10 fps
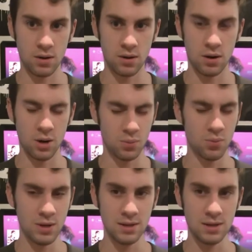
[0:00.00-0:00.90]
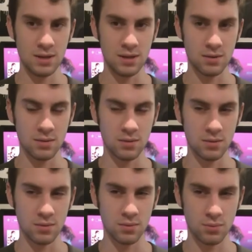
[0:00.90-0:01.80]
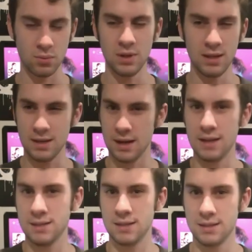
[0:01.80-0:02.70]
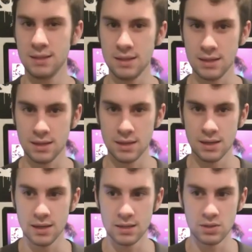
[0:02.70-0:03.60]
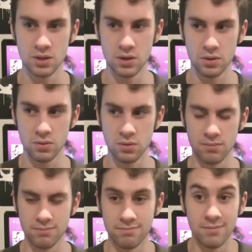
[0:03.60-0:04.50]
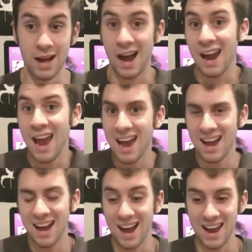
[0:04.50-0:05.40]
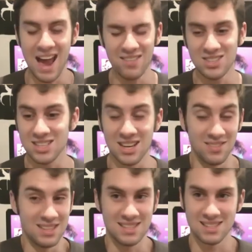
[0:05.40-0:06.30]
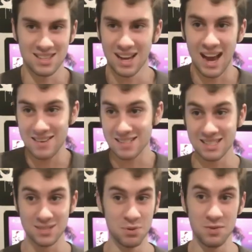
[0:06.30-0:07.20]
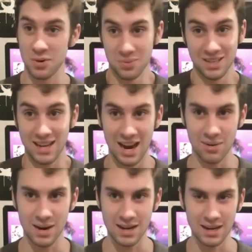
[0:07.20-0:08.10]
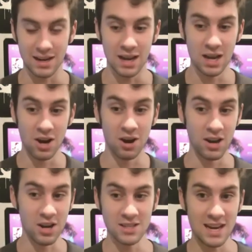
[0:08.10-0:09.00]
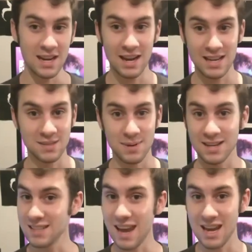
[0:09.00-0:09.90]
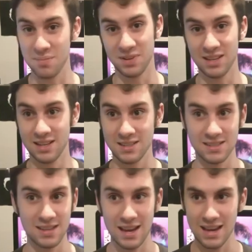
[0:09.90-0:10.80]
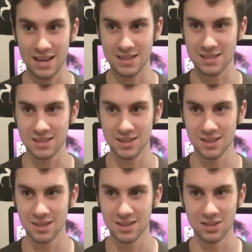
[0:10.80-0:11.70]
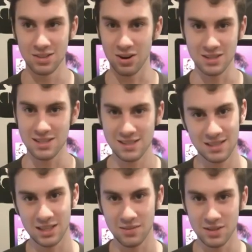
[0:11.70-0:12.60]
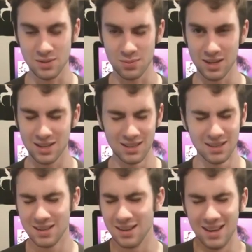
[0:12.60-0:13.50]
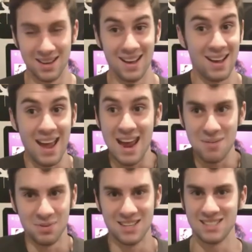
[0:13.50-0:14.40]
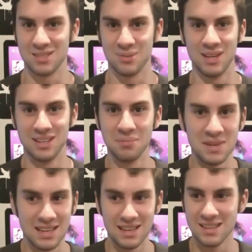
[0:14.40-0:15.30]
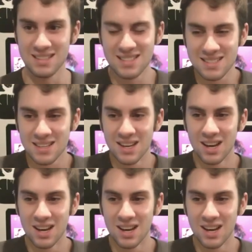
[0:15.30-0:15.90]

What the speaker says: are really, really nice to see. So I have to give this movie a really high rating. Entertaining aspect, A+, and the artistic level as well, A+ as well, because